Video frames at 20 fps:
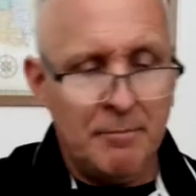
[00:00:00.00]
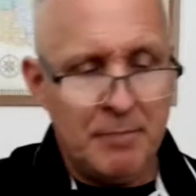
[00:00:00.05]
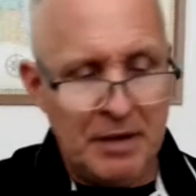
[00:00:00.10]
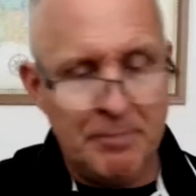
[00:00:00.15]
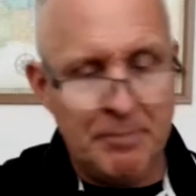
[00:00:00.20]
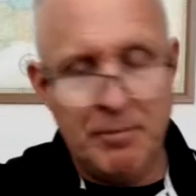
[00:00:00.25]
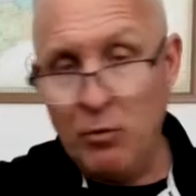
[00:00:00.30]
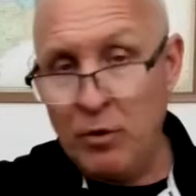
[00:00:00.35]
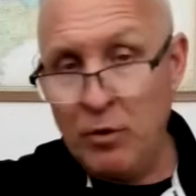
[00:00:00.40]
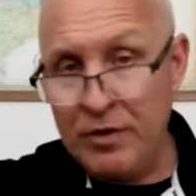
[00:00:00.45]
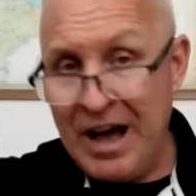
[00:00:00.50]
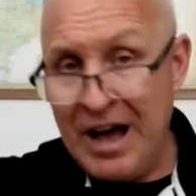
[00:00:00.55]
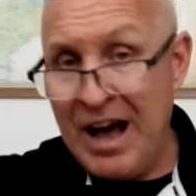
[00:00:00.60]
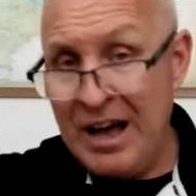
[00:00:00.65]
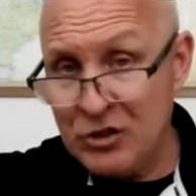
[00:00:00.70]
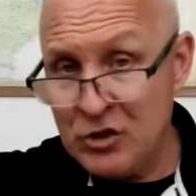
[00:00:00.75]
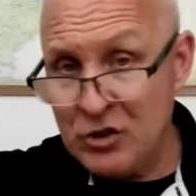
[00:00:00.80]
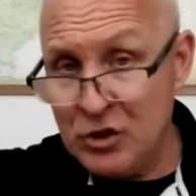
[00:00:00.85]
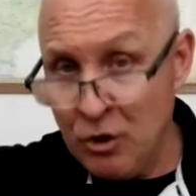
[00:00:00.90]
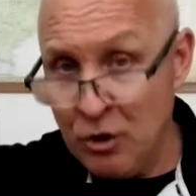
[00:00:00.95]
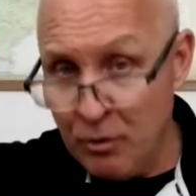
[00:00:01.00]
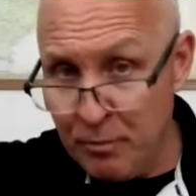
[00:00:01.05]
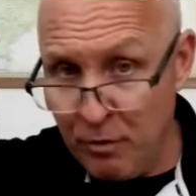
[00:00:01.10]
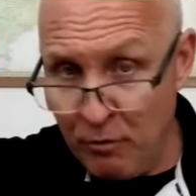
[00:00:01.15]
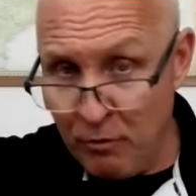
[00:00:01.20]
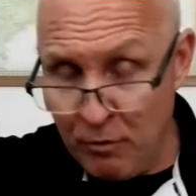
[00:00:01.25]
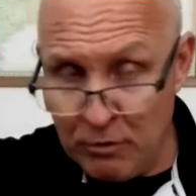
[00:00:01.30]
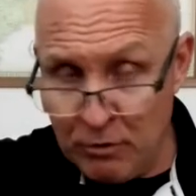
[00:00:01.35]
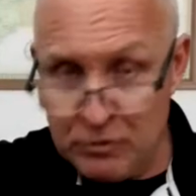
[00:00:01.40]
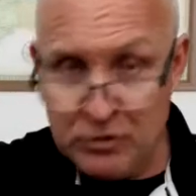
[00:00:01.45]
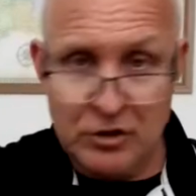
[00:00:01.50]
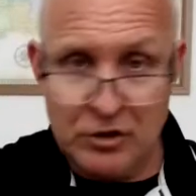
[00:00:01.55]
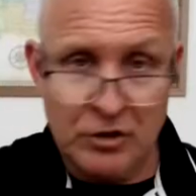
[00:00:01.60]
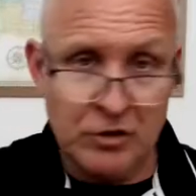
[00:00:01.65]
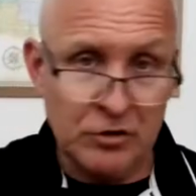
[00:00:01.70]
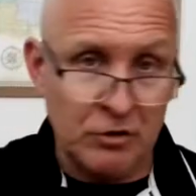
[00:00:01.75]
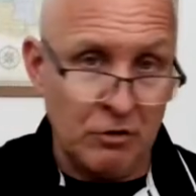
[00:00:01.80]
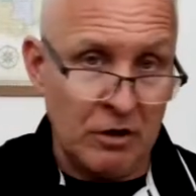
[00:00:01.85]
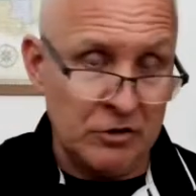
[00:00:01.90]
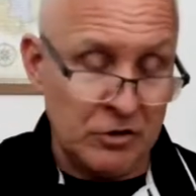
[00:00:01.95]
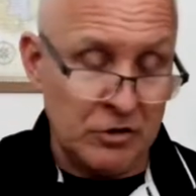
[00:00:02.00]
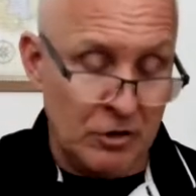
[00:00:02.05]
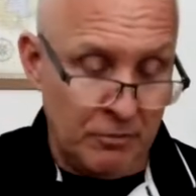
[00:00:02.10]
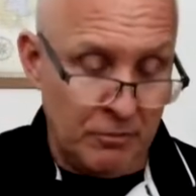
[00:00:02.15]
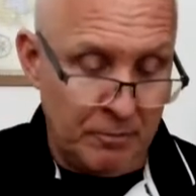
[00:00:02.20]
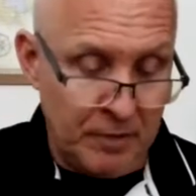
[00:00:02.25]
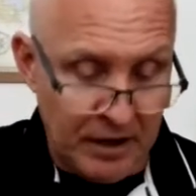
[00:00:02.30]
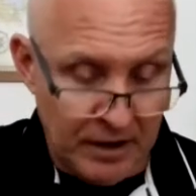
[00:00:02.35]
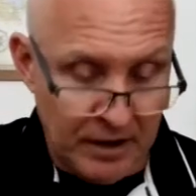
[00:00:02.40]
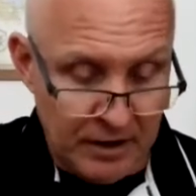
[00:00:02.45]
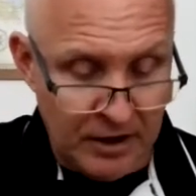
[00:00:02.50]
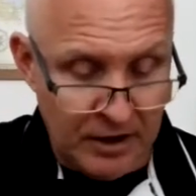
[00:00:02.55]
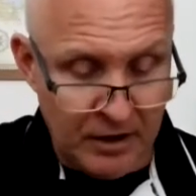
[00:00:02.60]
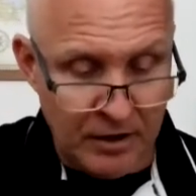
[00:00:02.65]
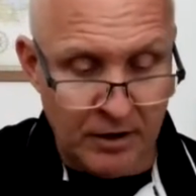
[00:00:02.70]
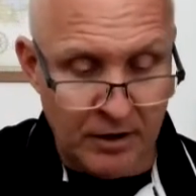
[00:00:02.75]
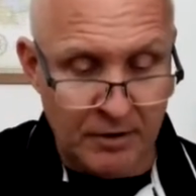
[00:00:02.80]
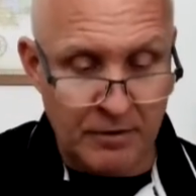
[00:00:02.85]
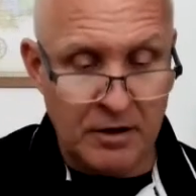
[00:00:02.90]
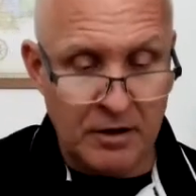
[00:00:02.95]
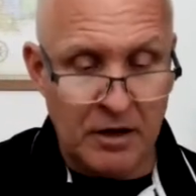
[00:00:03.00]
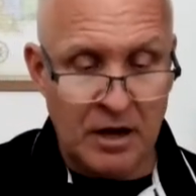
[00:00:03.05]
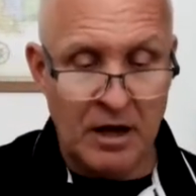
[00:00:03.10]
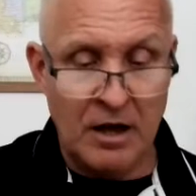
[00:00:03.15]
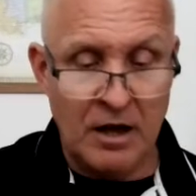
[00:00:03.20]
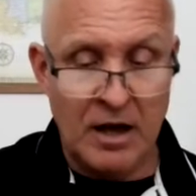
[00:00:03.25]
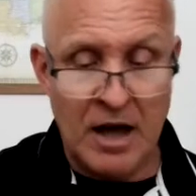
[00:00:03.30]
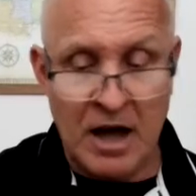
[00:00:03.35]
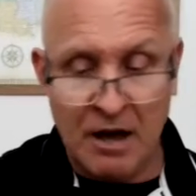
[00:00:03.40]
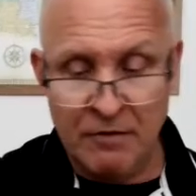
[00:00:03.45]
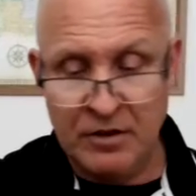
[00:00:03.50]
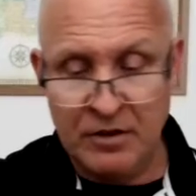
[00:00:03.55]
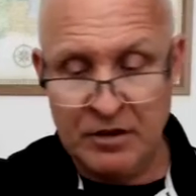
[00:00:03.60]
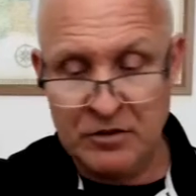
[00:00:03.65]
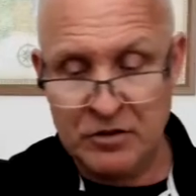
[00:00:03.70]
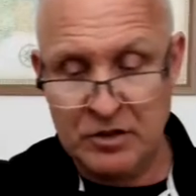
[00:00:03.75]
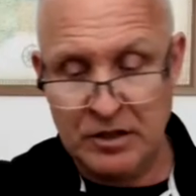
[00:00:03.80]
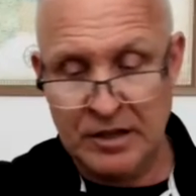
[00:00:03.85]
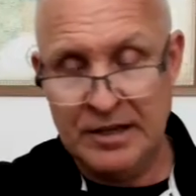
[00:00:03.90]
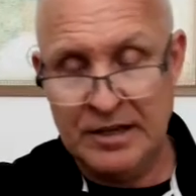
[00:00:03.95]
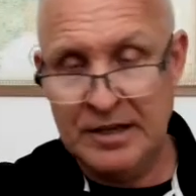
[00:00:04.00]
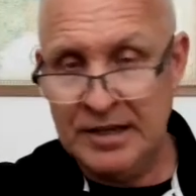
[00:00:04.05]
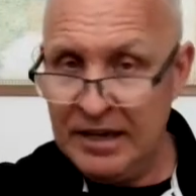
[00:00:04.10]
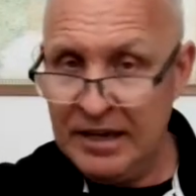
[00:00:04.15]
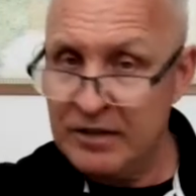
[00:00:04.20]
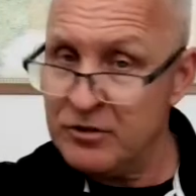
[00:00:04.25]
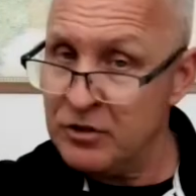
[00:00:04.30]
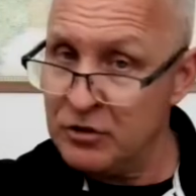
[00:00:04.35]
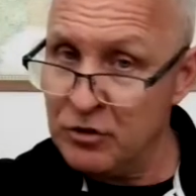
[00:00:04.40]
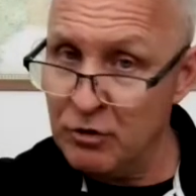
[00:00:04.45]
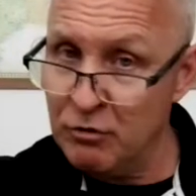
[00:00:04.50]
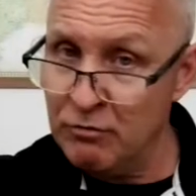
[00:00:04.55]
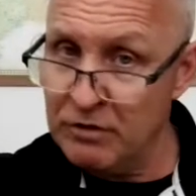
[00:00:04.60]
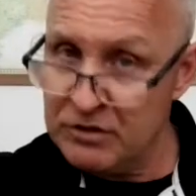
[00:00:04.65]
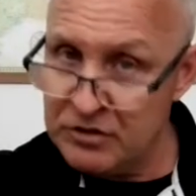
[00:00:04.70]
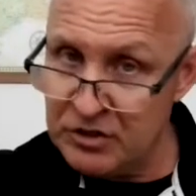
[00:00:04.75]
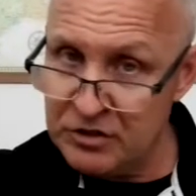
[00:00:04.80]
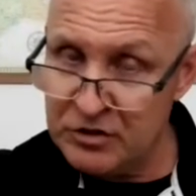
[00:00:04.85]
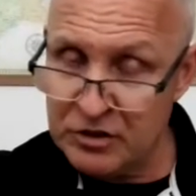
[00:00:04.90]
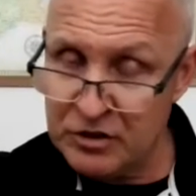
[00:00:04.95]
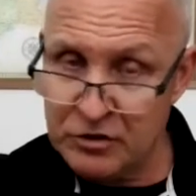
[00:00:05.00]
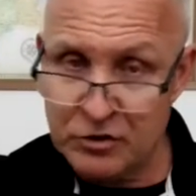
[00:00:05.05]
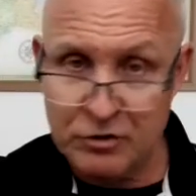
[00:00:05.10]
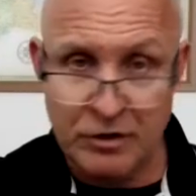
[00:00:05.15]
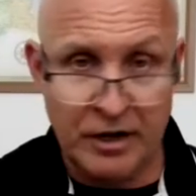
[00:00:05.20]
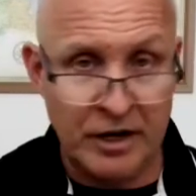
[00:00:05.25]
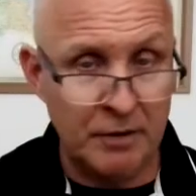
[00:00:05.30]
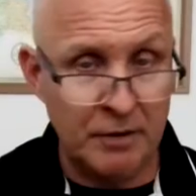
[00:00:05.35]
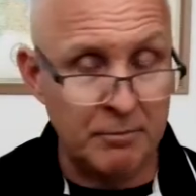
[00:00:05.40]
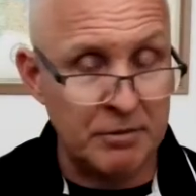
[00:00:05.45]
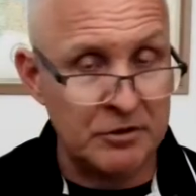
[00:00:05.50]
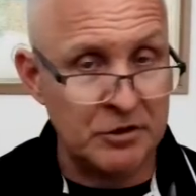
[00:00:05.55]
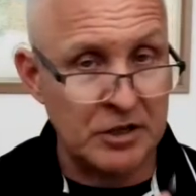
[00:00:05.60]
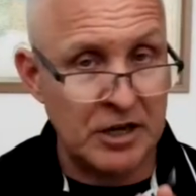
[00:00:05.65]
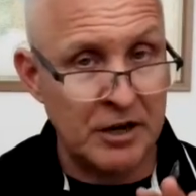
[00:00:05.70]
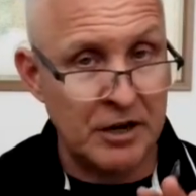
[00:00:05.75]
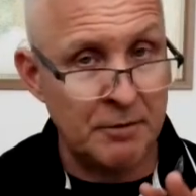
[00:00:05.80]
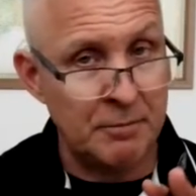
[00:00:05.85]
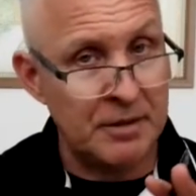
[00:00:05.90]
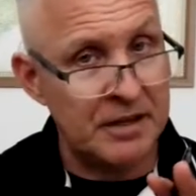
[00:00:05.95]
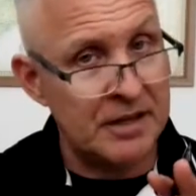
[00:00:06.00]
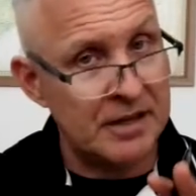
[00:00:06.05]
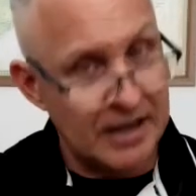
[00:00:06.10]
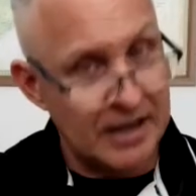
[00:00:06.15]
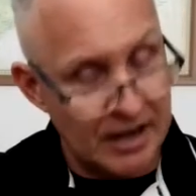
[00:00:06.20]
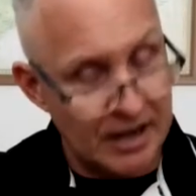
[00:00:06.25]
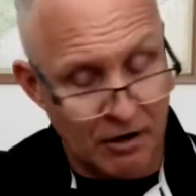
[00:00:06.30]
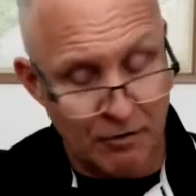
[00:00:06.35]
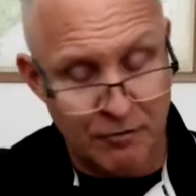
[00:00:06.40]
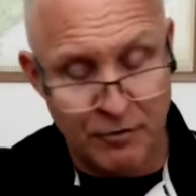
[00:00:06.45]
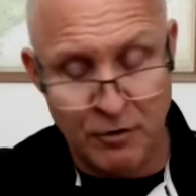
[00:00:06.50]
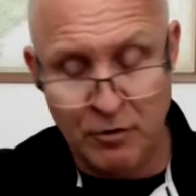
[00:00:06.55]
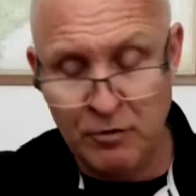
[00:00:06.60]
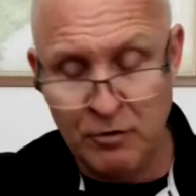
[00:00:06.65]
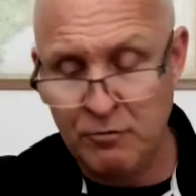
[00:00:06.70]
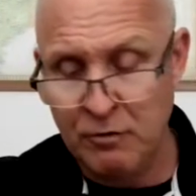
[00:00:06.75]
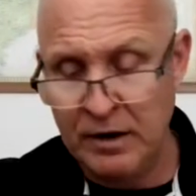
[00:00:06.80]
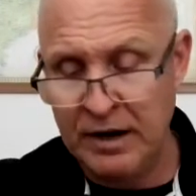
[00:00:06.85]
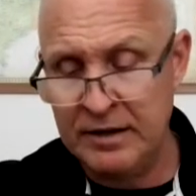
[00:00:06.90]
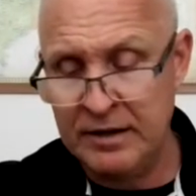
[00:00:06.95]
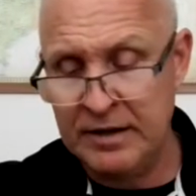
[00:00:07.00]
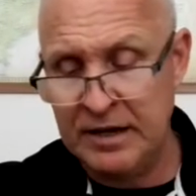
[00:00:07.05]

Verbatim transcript: people with osteoporosis or osteopenia uh, obviously need to do resistance training, but you got to be careful, right?